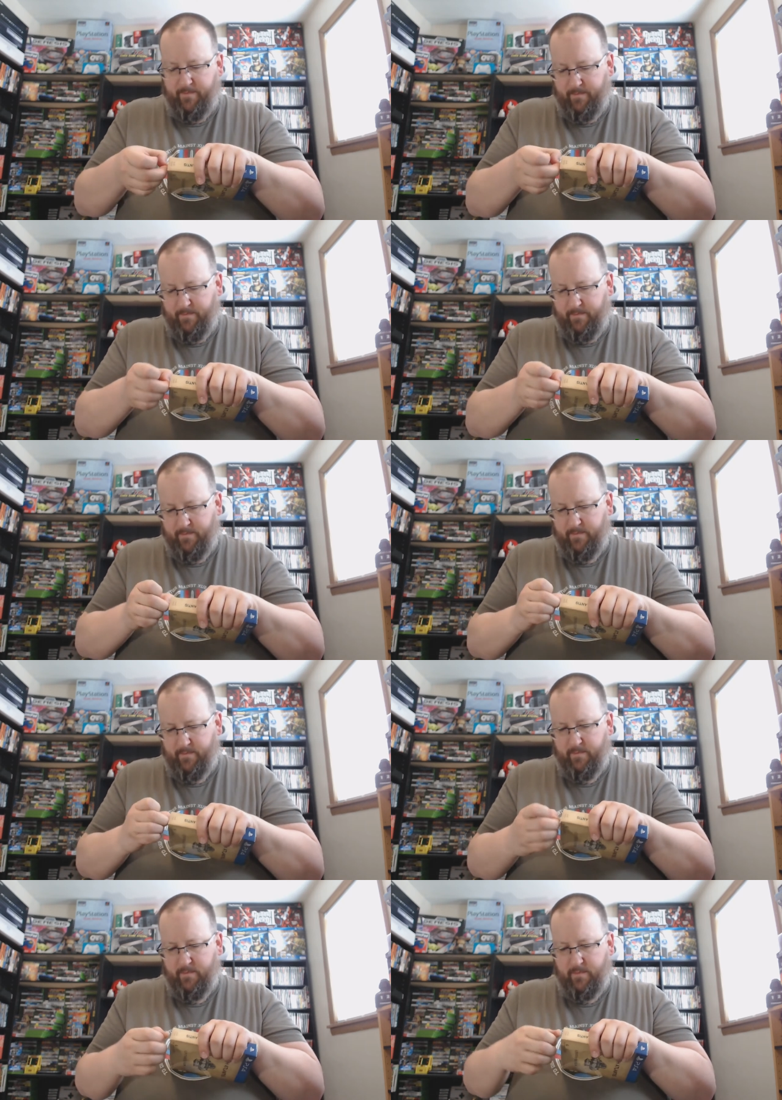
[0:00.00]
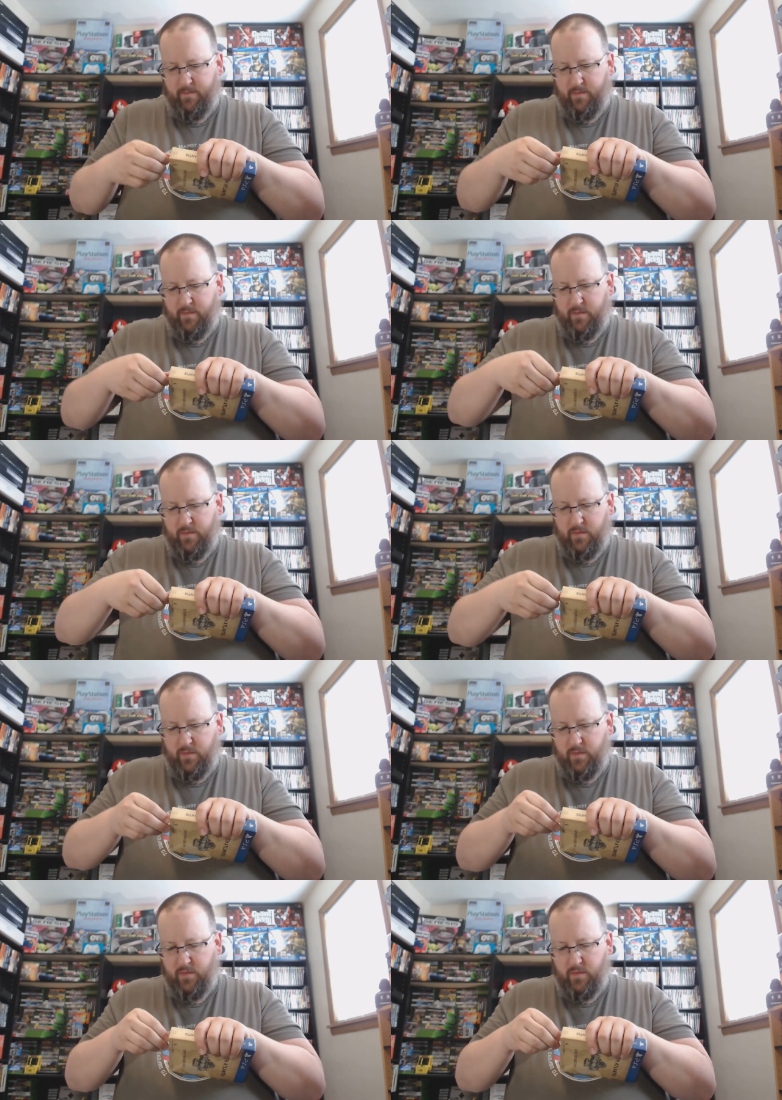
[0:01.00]

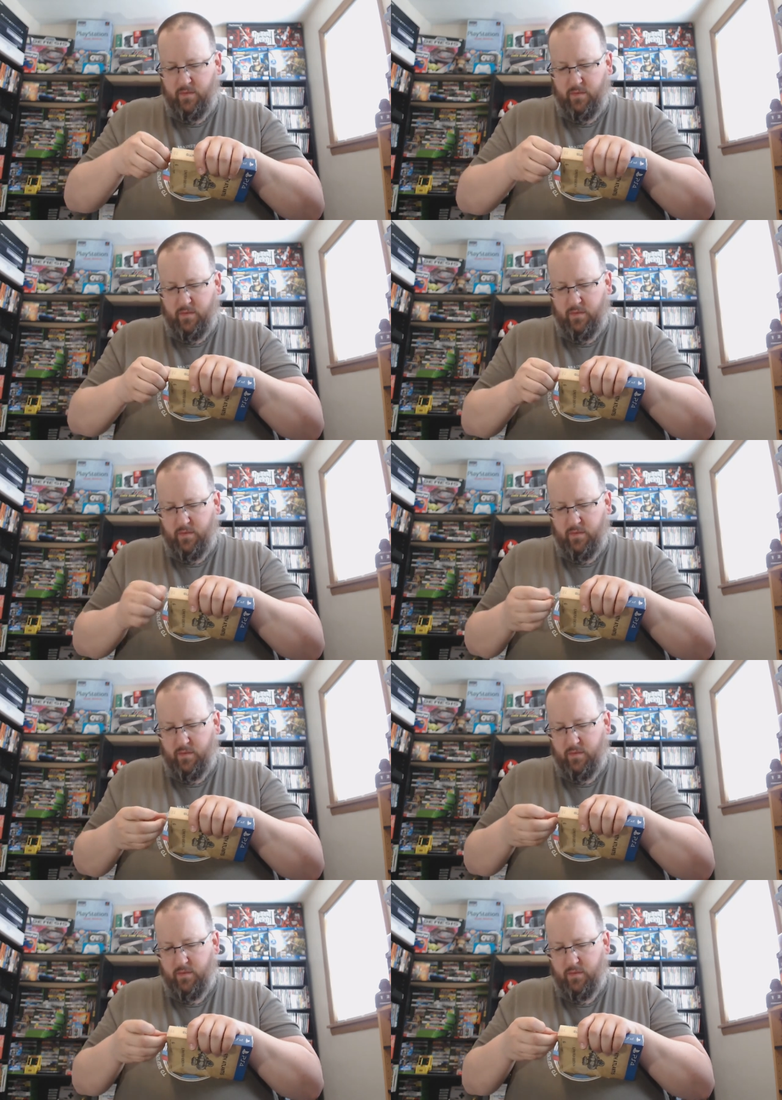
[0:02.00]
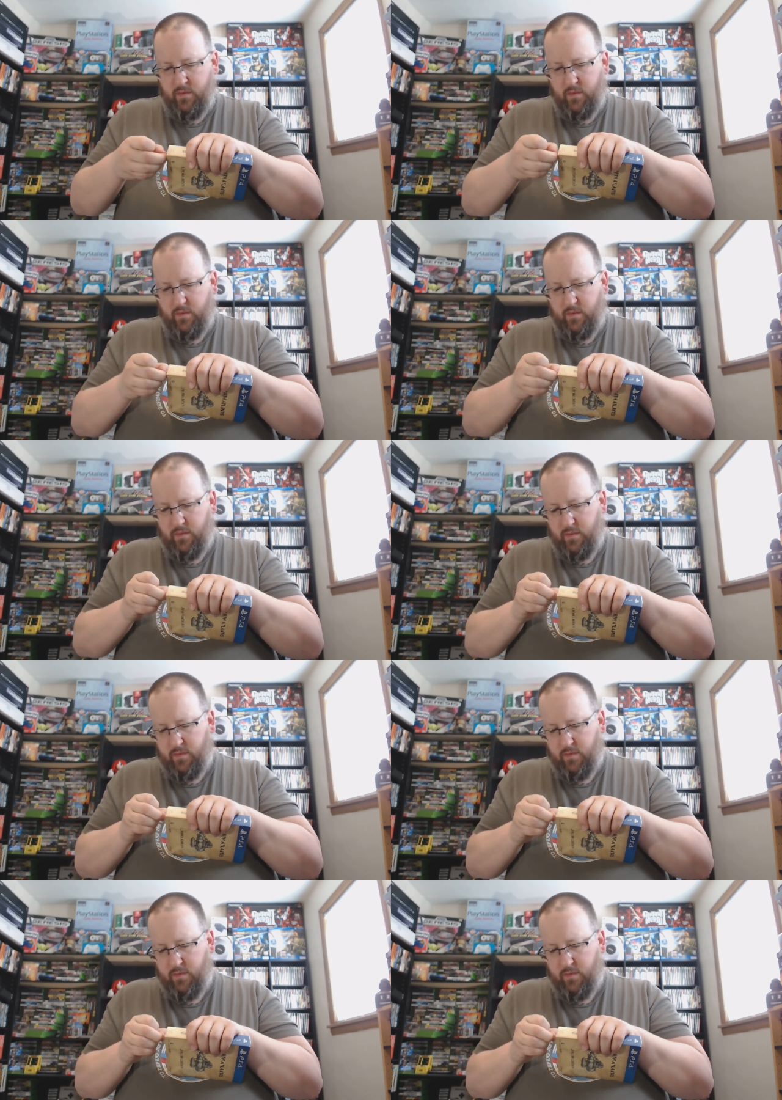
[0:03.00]
Nothing is said.